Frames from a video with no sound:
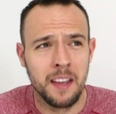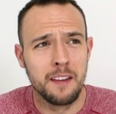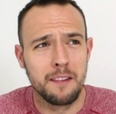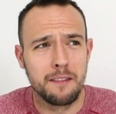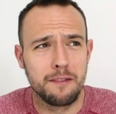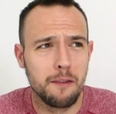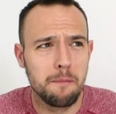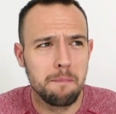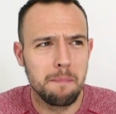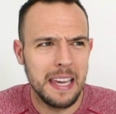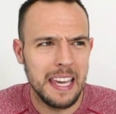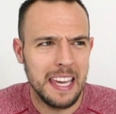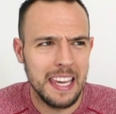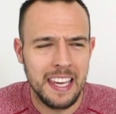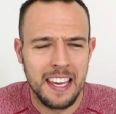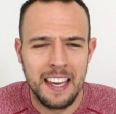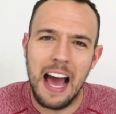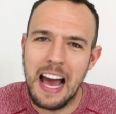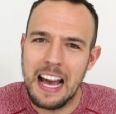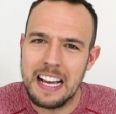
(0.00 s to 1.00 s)
For
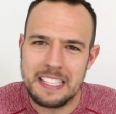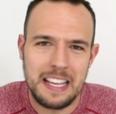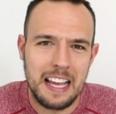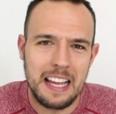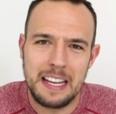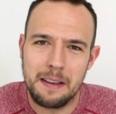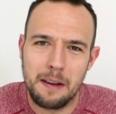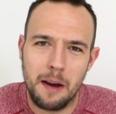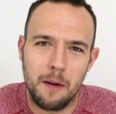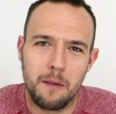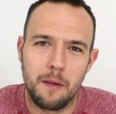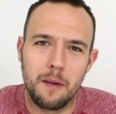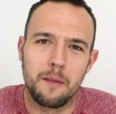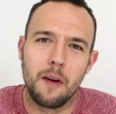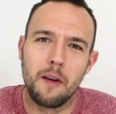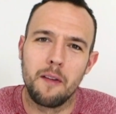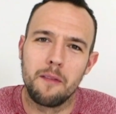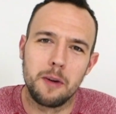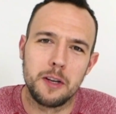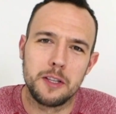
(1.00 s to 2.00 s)
me, as any
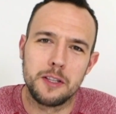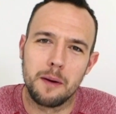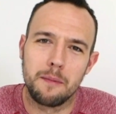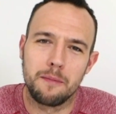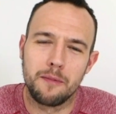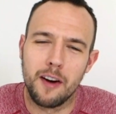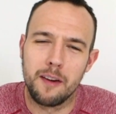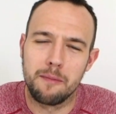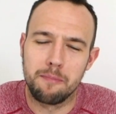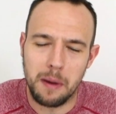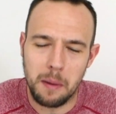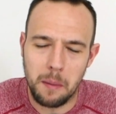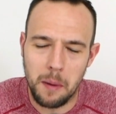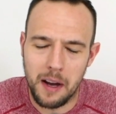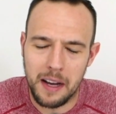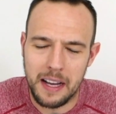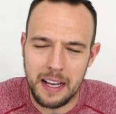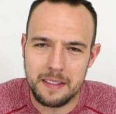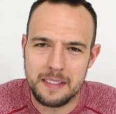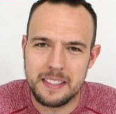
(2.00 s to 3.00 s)
of my top 5
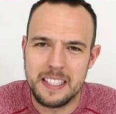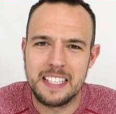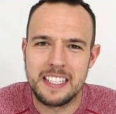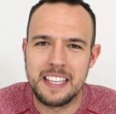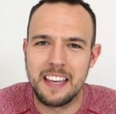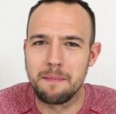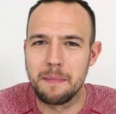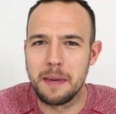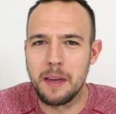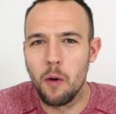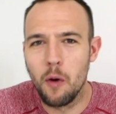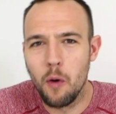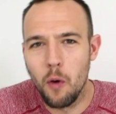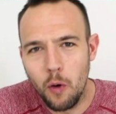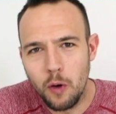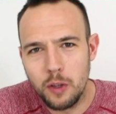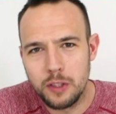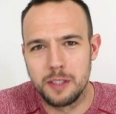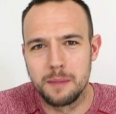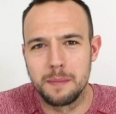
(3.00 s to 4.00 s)
pre-workouts, this gives me
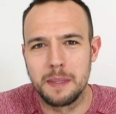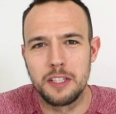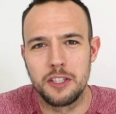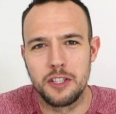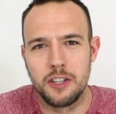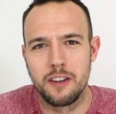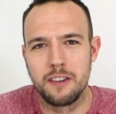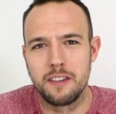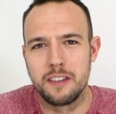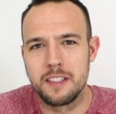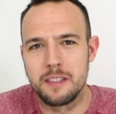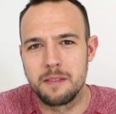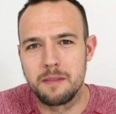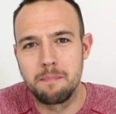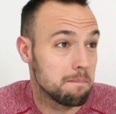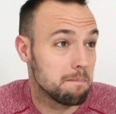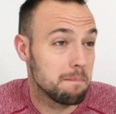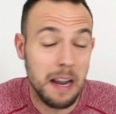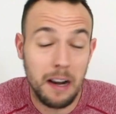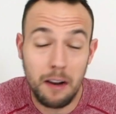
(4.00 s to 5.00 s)
awesome endurance,
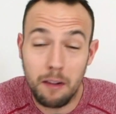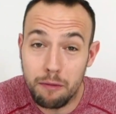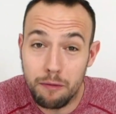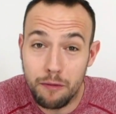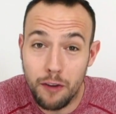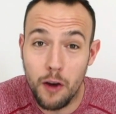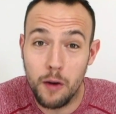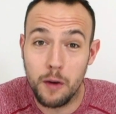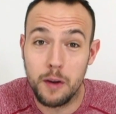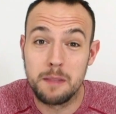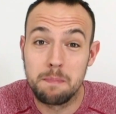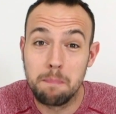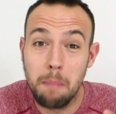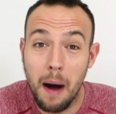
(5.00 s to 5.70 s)
mental focus,